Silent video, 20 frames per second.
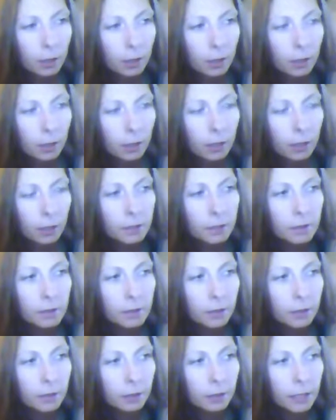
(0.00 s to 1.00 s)
not
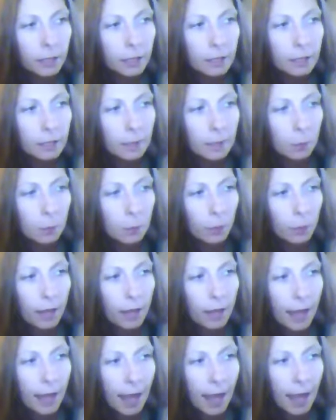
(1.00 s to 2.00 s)
necessarily has been
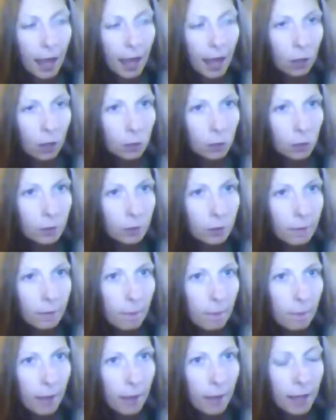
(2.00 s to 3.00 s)
withheld,
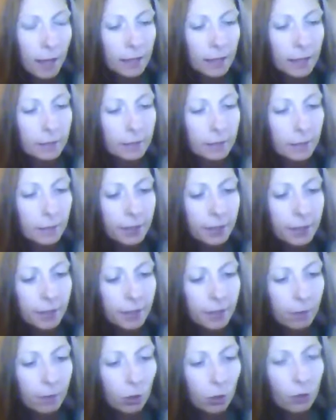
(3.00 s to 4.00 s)
but has been
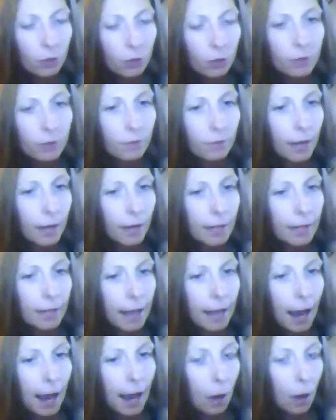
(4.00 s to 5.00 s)
difficult to find
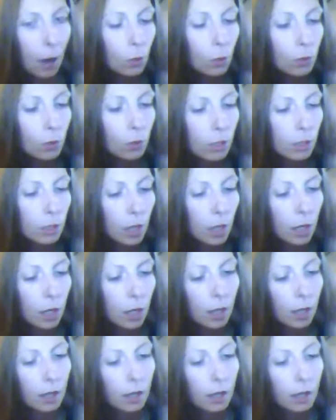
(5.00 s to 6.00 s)
out.
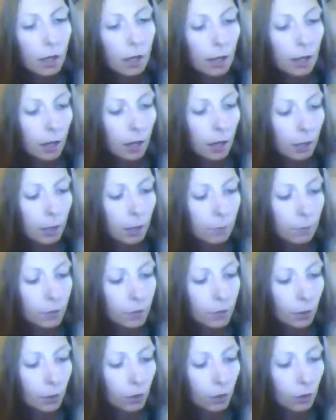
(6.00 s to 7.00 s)

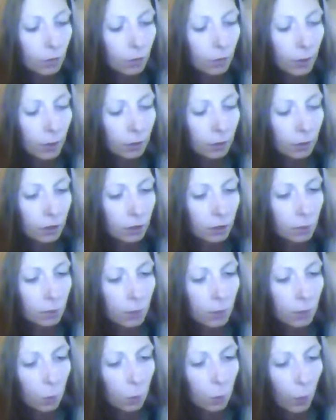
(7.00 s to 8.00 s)
So you've been a little
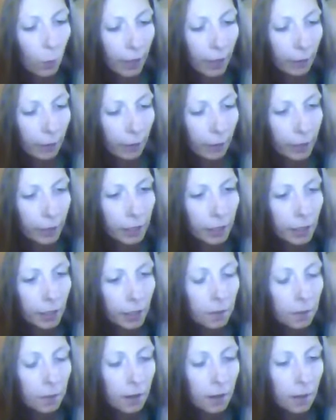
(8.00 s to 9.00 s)
bit wary
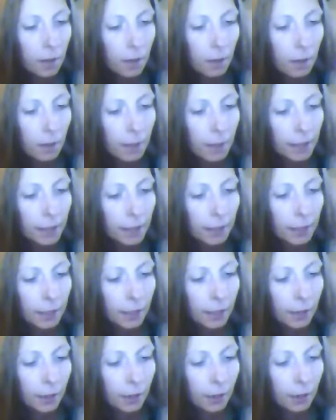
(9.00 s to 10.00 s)
about
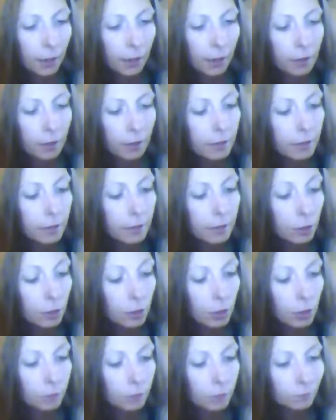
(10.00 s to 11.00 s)
making a
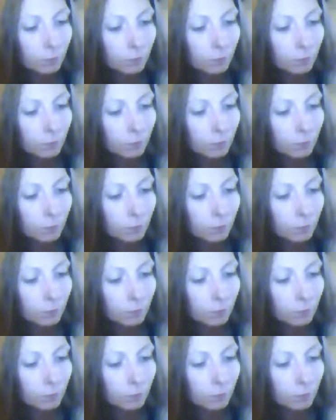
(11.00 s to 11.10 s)
decision.